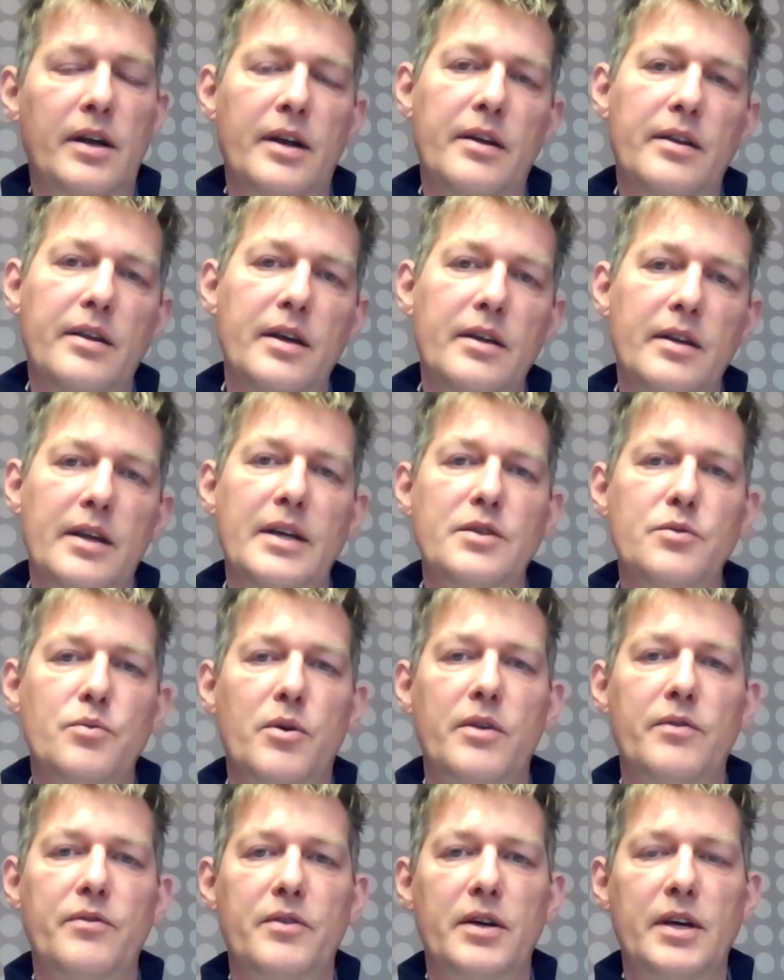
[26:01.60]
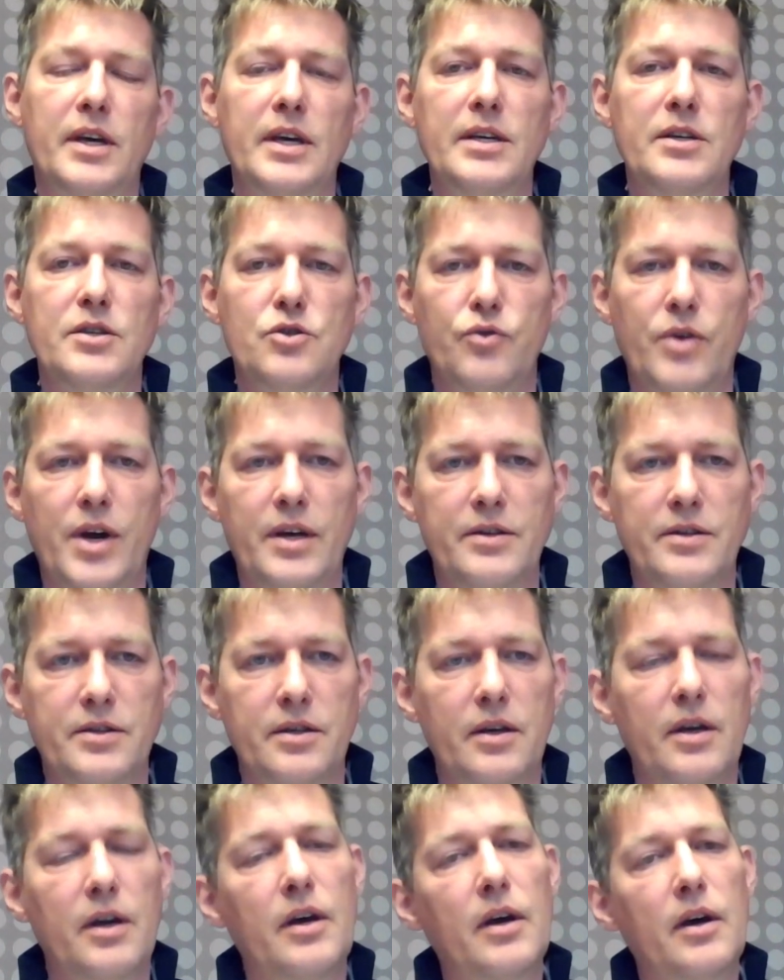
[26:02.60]
And I think that's one of the key
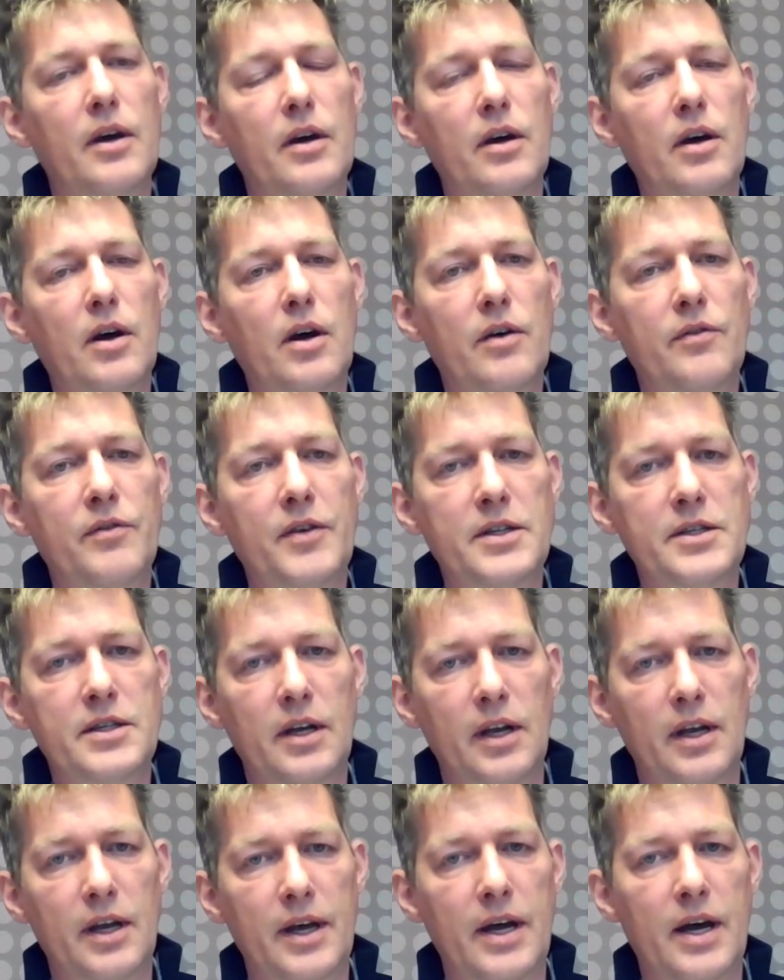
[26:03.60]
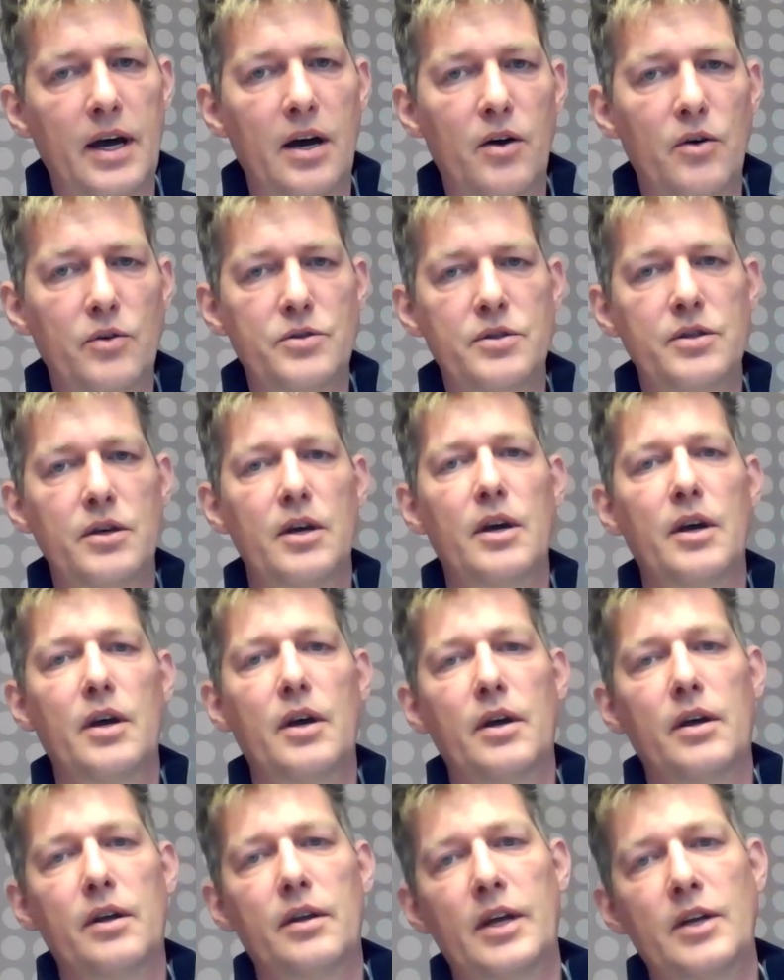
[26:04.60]
strengths of Excel layouts,
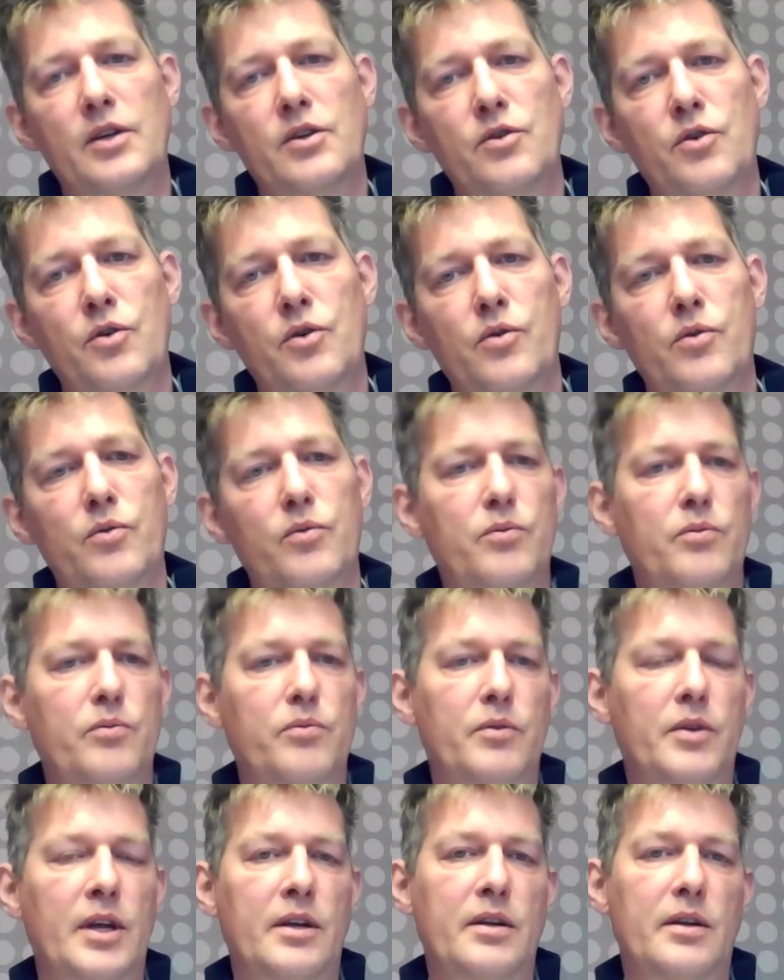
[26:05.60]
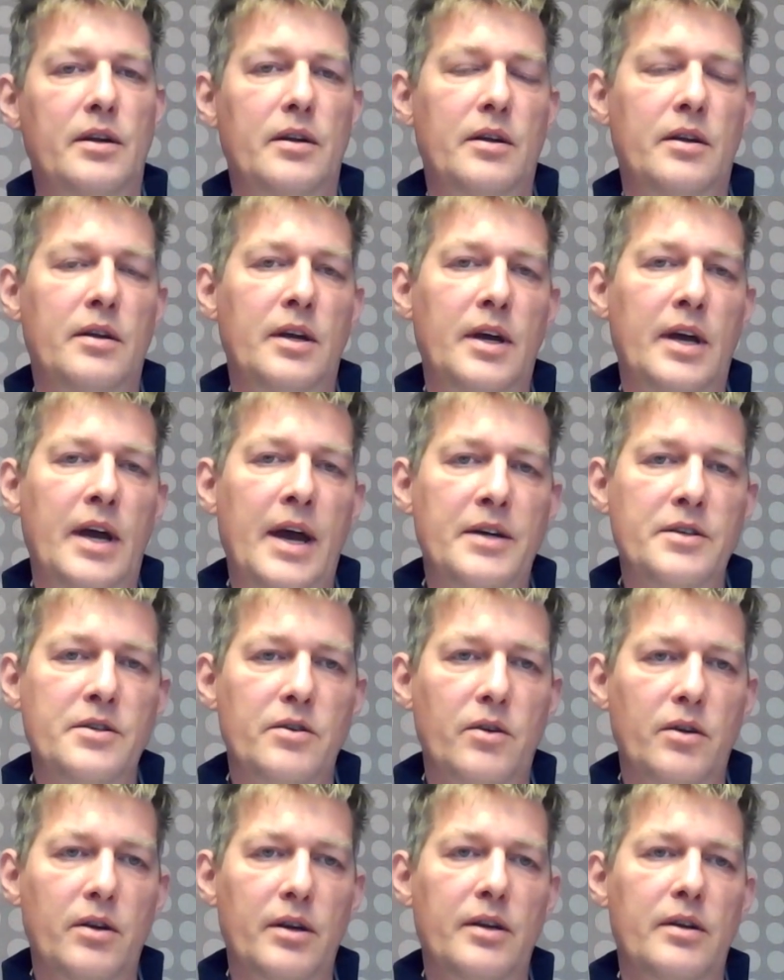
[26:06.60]
that the
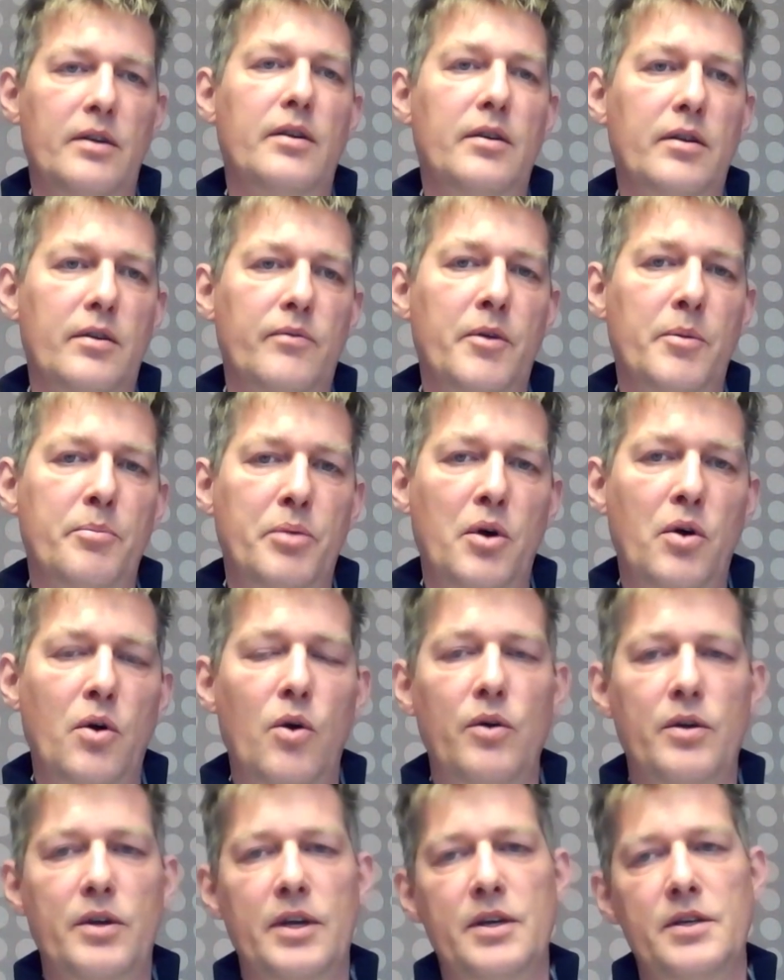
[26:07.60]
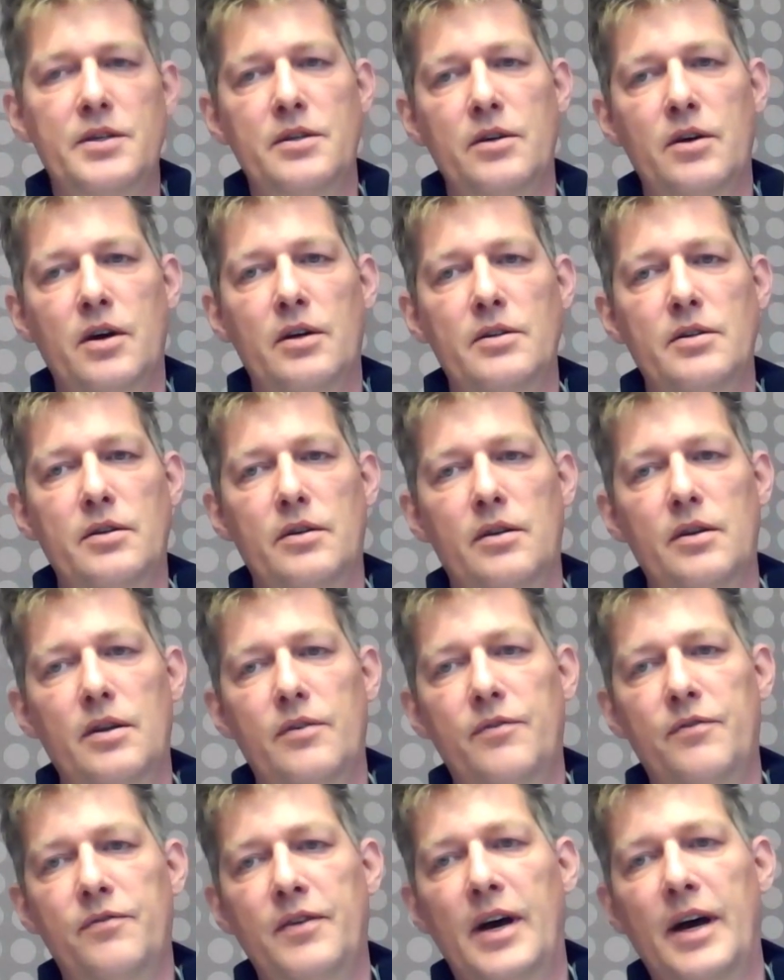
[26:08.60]
actual report is not
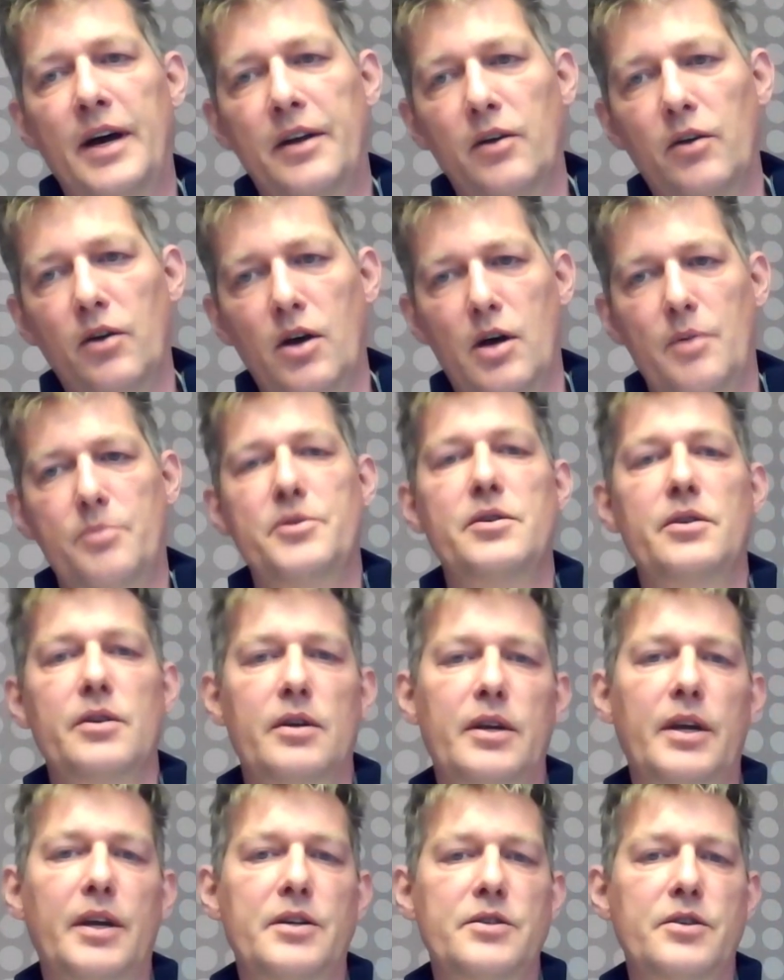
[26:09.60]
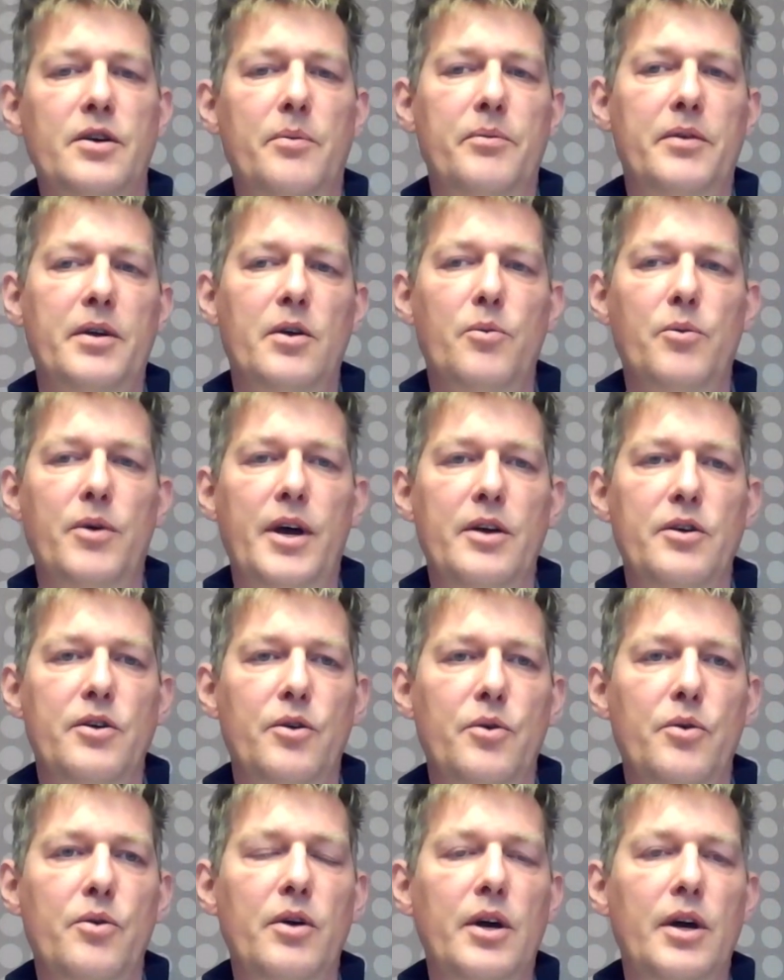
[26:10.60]
the final option. It's something where
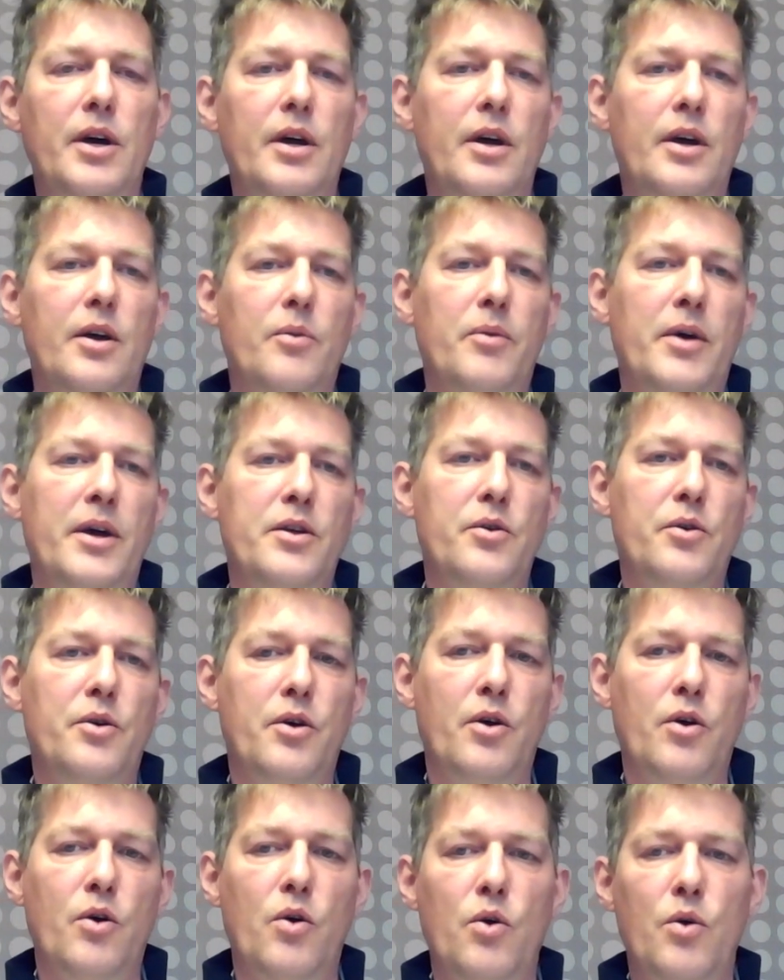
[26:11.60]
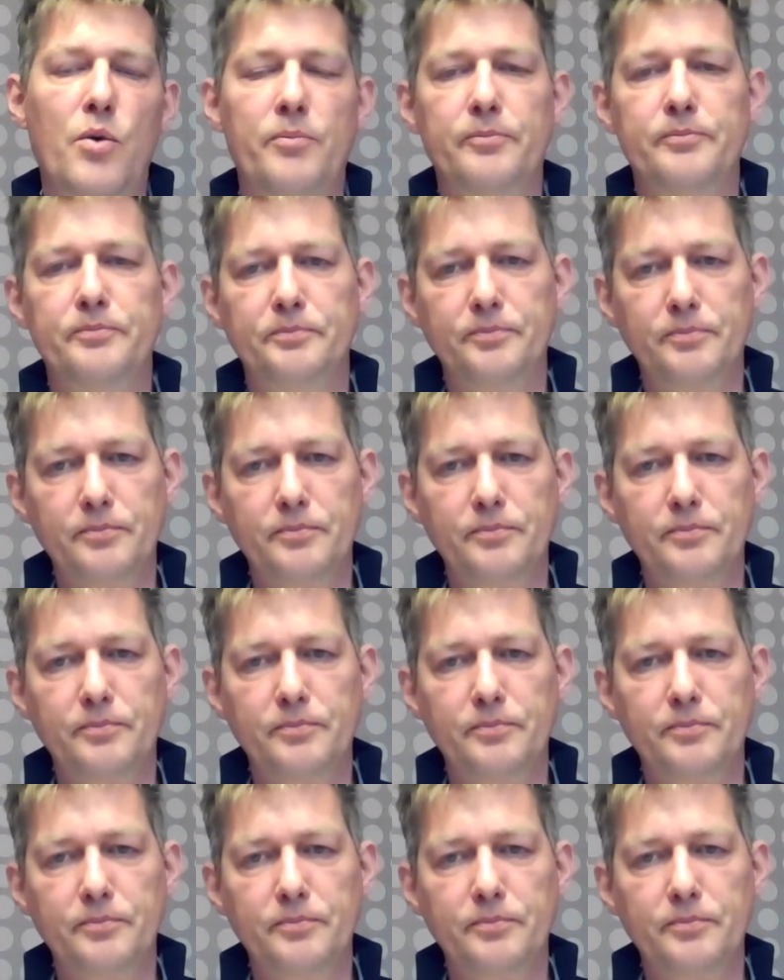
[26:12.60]
you go